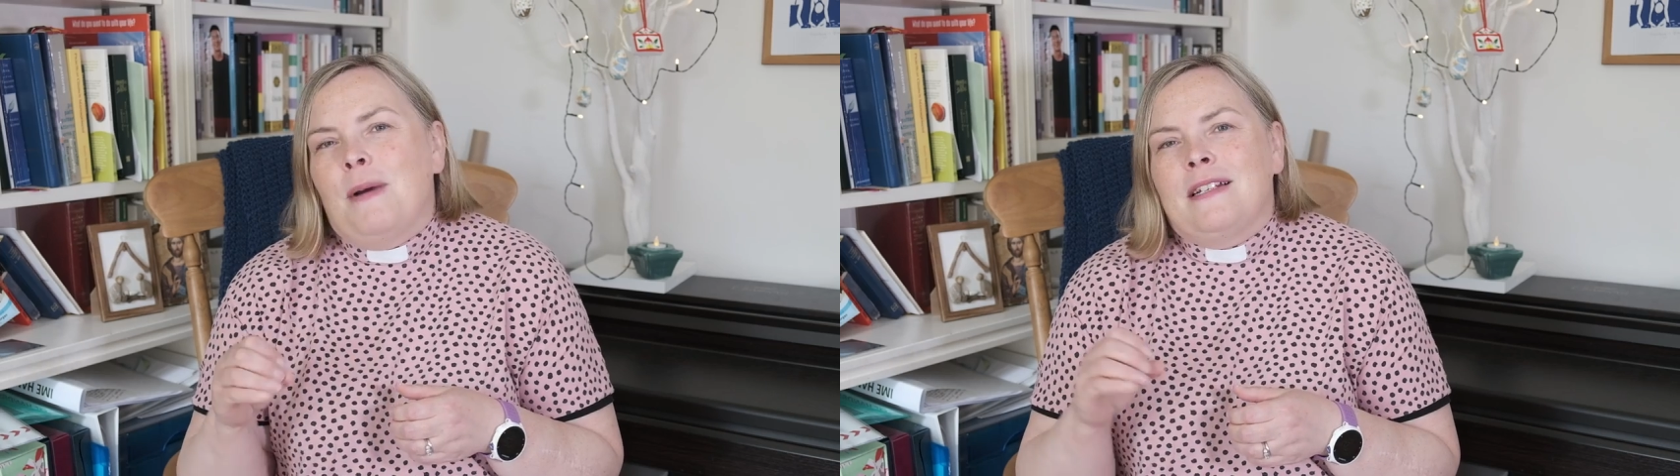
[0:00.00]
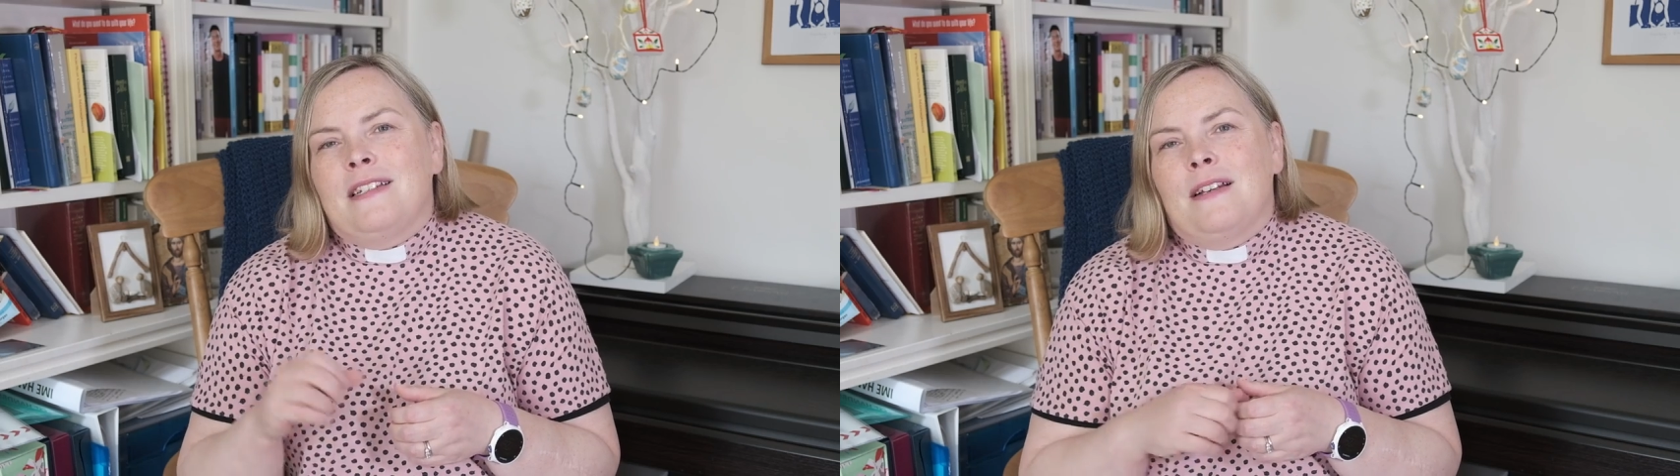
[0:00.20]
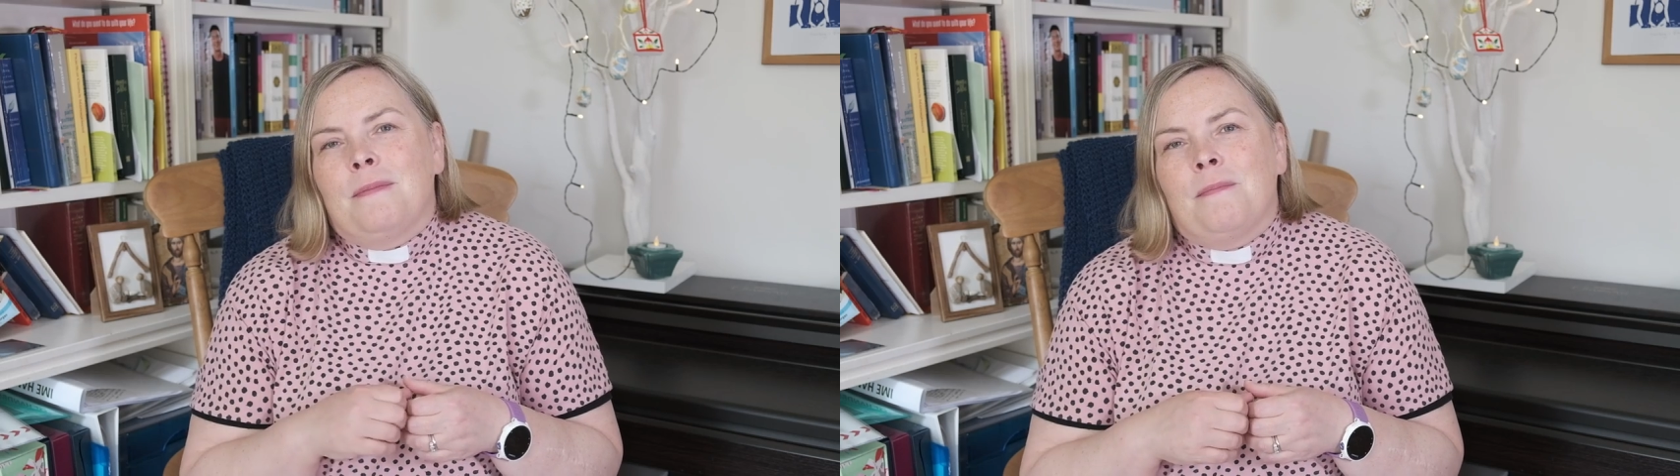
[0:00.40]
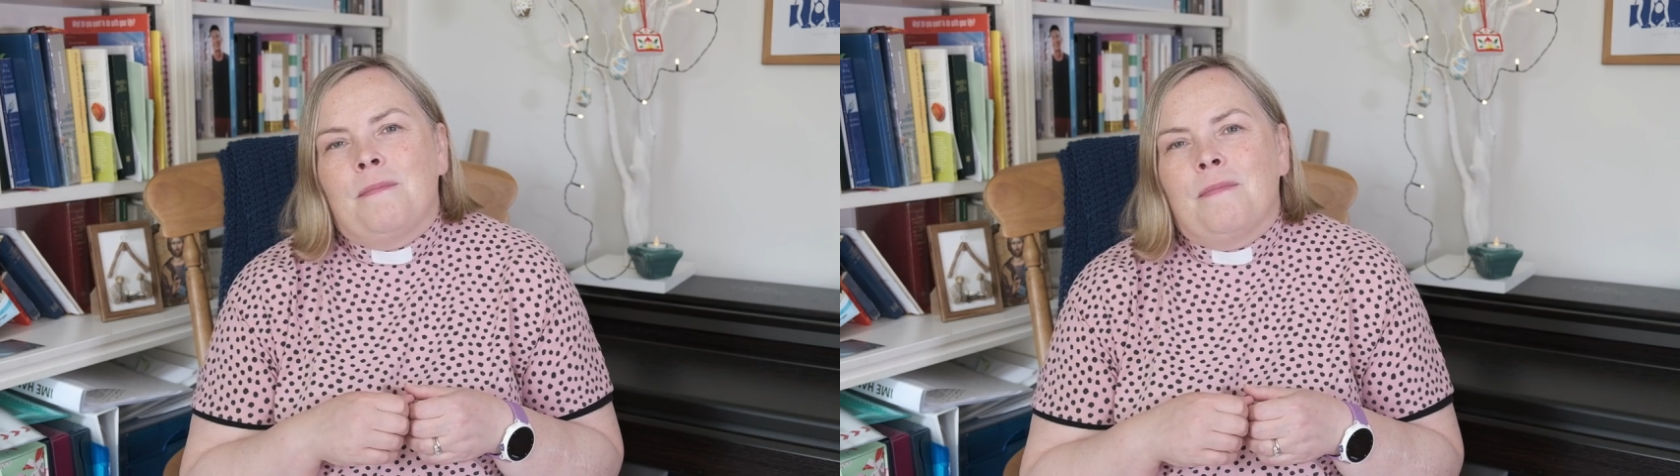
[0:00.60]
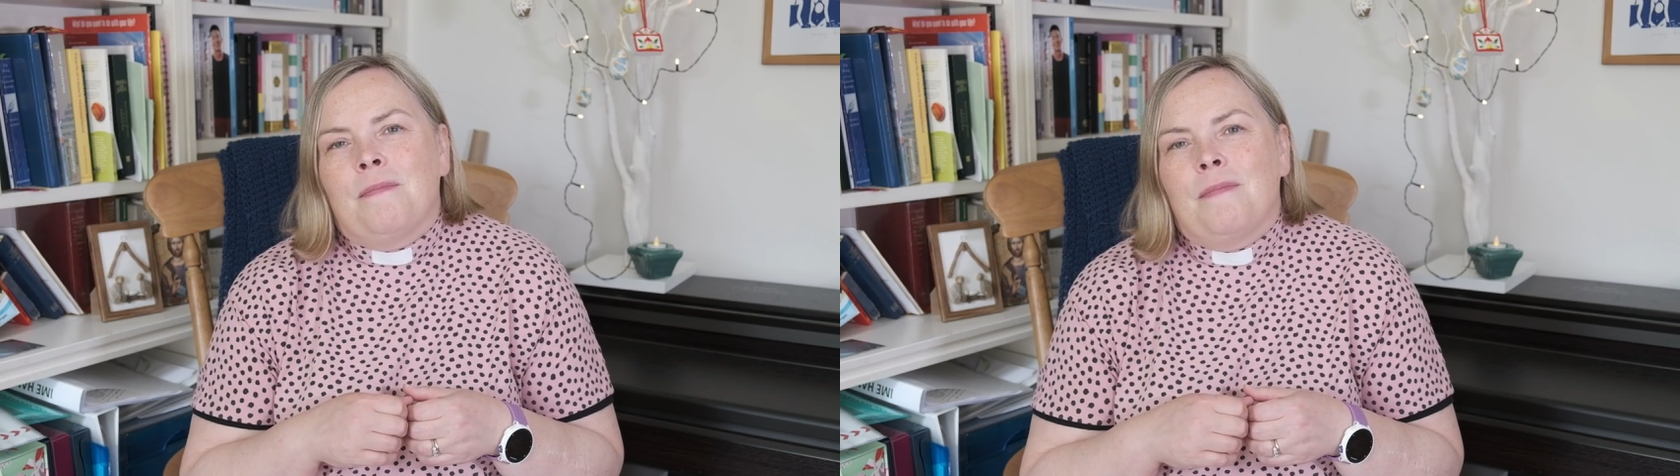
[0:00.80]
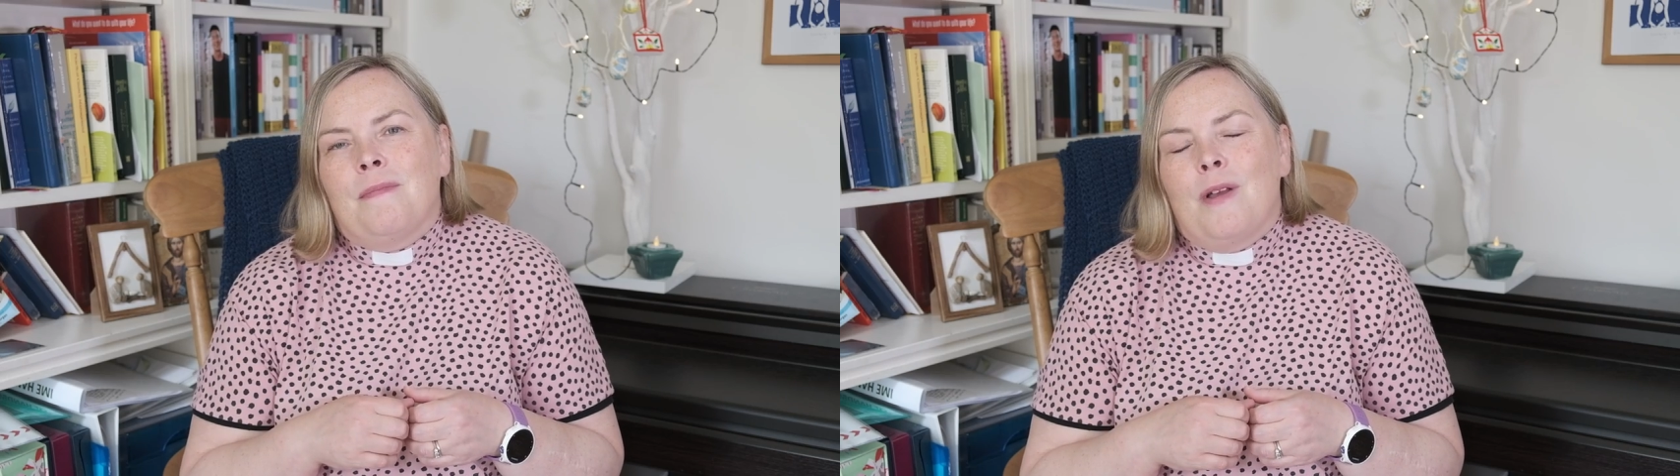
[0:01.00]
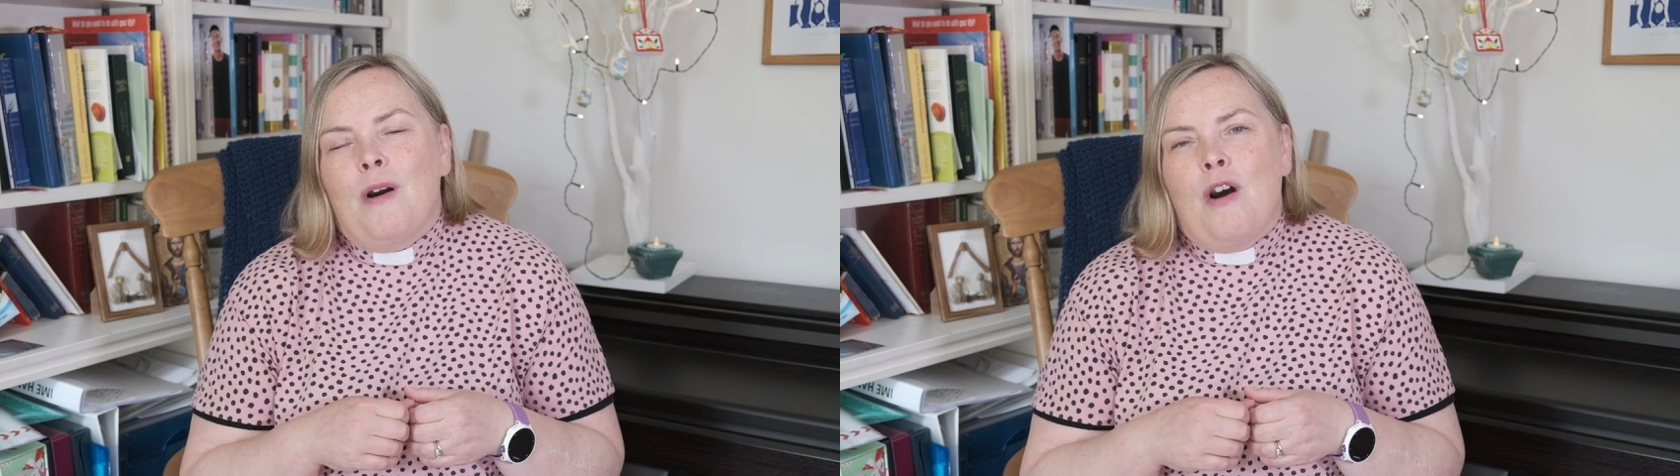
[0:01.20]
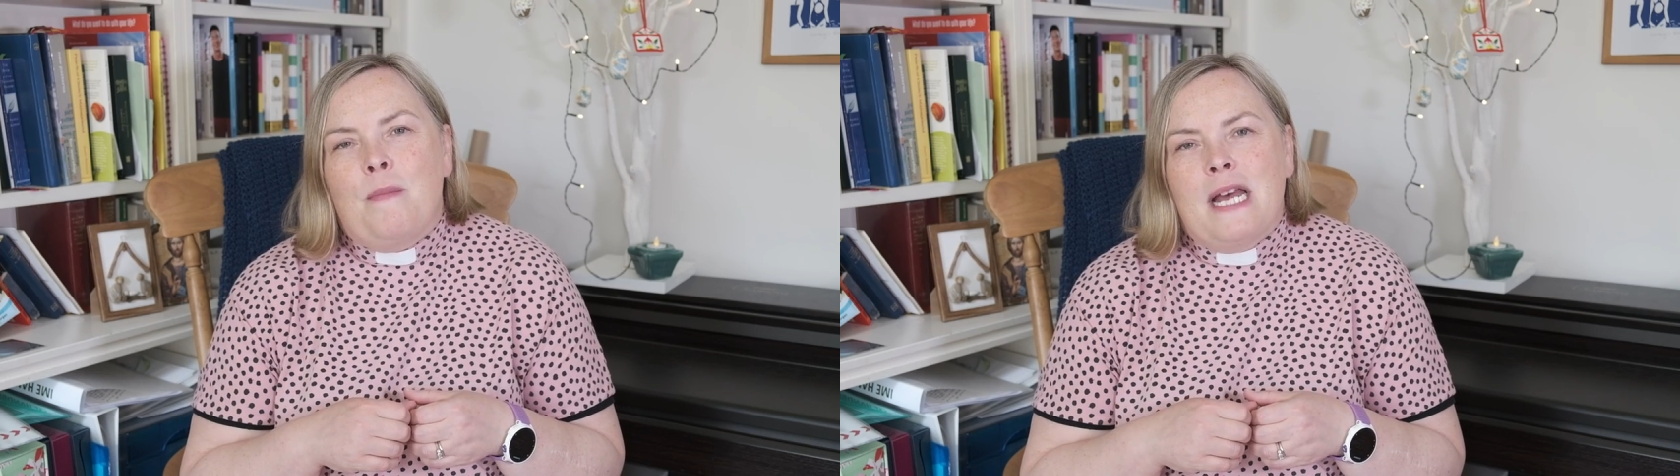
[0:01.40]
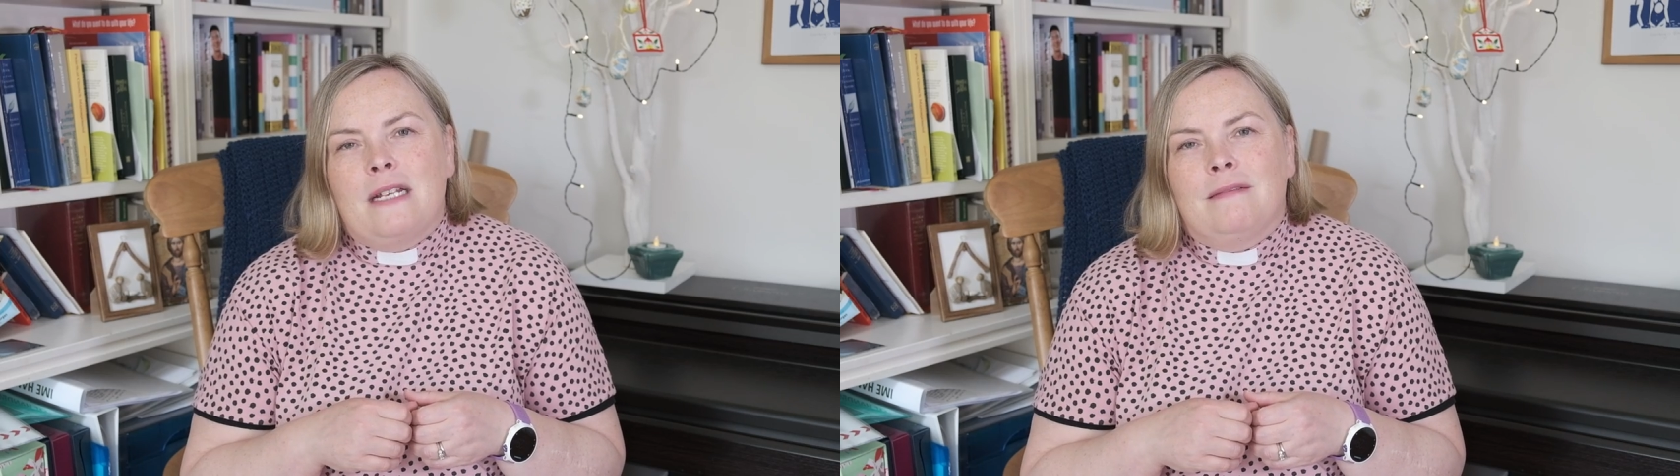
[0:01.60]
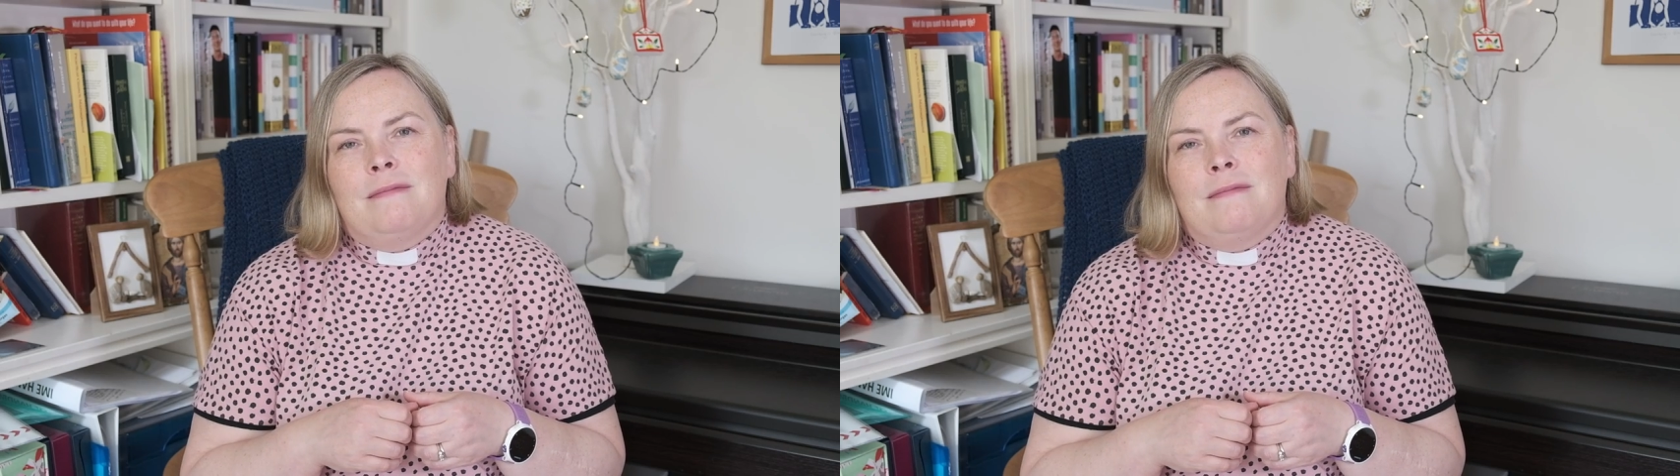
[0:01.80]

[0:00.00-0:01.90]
better. Amen.